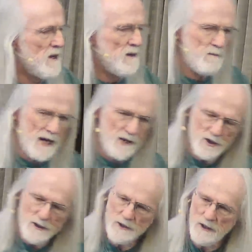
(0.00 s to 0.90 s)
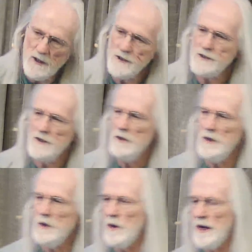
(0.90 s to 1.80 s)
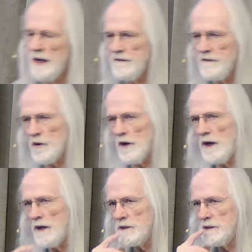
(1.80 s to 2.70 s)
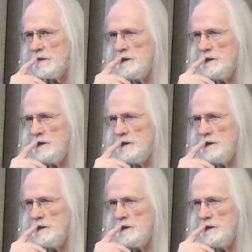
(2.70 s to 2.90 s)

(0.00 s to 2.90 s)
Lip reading: Passion is also a way for us